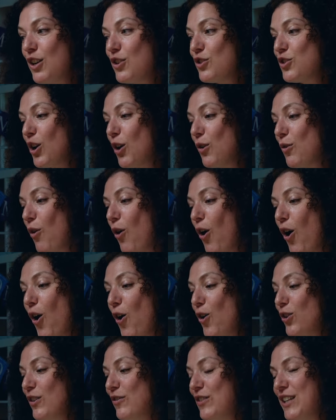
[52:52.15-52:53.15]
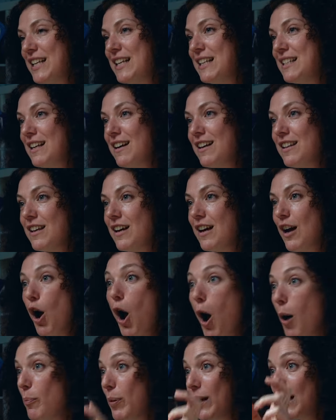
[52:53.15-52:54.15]
So all of these other
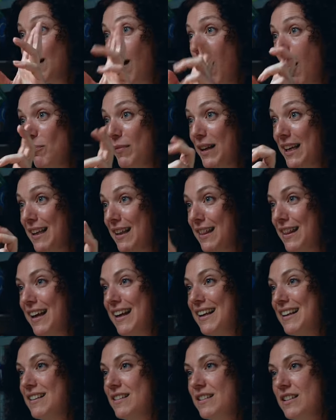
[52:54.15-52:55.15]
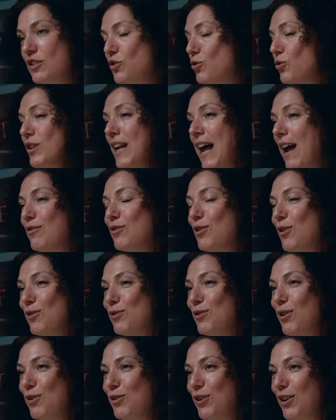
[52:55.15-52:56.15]
up and coming things, you're now no
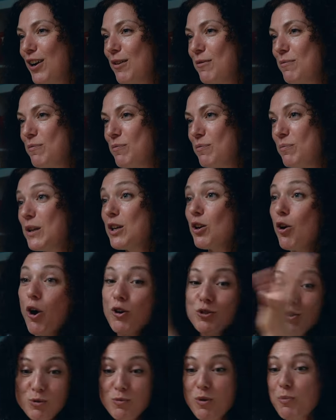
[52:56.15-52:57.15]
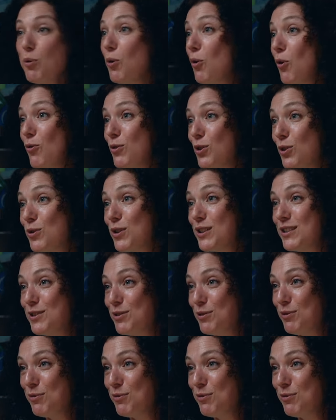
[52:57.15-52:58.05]
longer because you were poor and you couldn't do